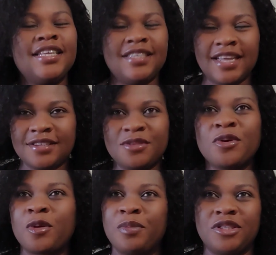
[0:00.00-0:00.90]
Yes, no
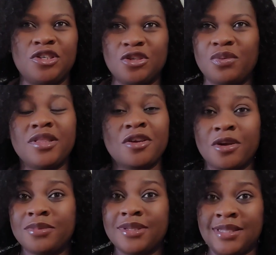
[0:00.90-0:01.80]
competition when it
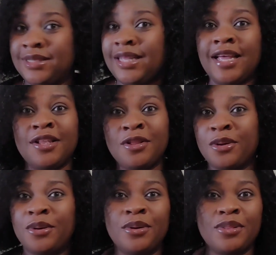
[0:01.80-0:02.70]
comes to
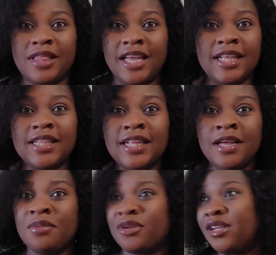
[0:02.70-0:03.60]
sister-in-law thing.
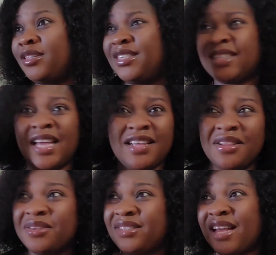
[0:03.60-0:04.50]
Because all the
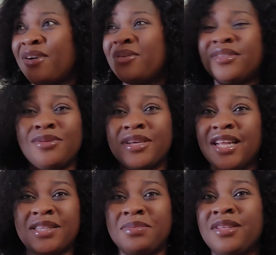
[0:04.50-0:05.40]
sister-in-laws, they're all looking
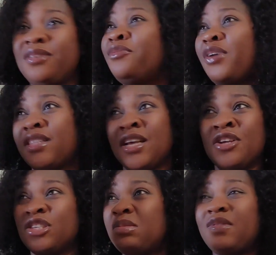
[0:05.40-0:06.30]
at me. In fact,
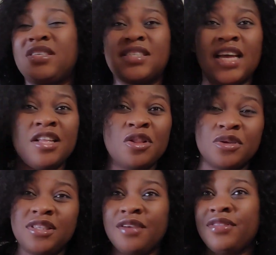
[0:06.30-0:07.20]
some of the
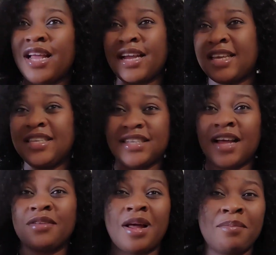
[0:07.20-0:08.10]
sister-in-laws, they're kids
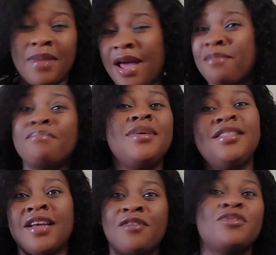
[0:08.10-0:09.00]
and me,
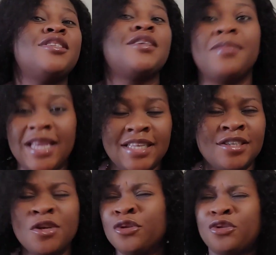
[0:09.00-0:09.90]
they're even the same age.
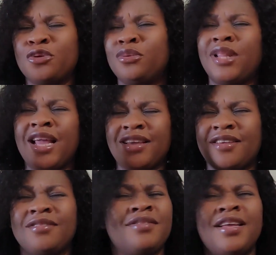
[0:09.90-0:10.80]
So, like,
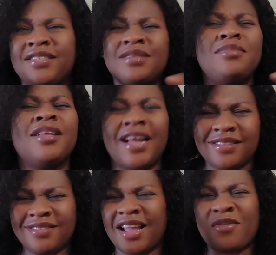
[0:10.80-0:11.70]
they see me as,
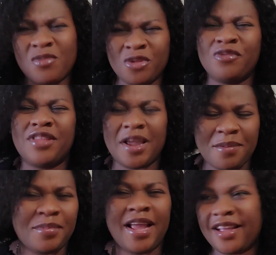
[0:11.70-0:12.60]
like, one of
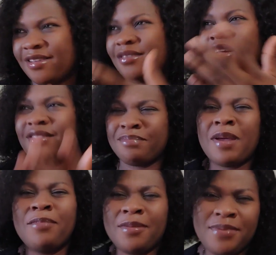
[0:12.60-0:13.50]
them, like my
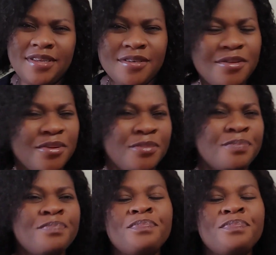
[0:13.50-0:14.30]
baby, you know.